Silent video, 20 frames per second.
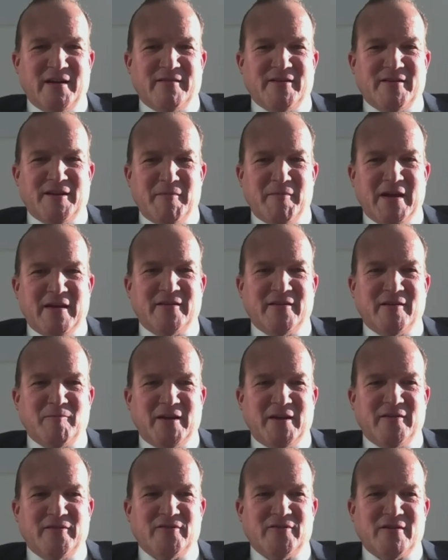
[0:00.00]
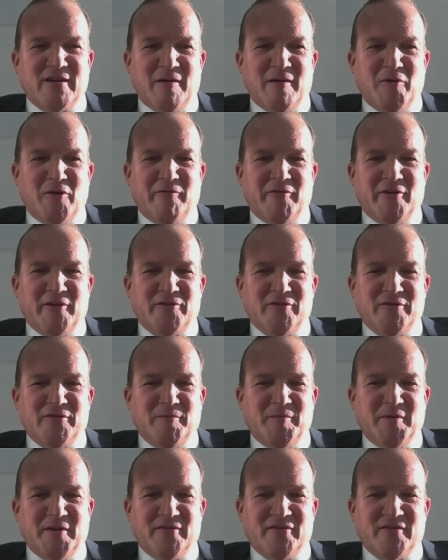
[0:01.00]
It's an amazing place to come over and to
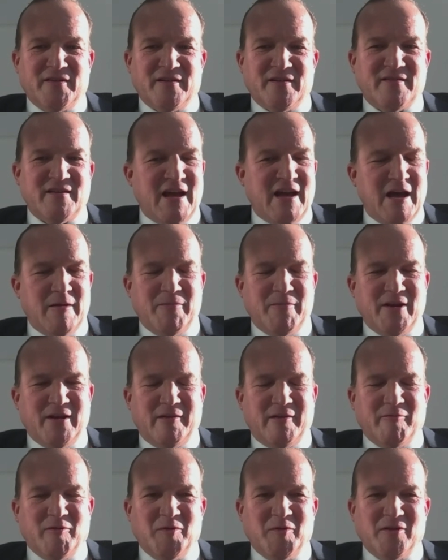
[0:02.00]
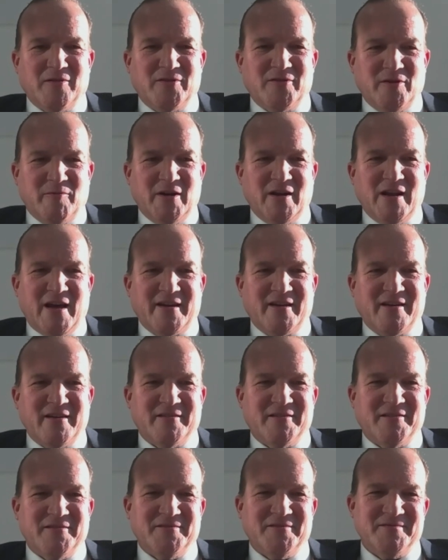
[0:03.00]
do business. Unbelievable. You will like it.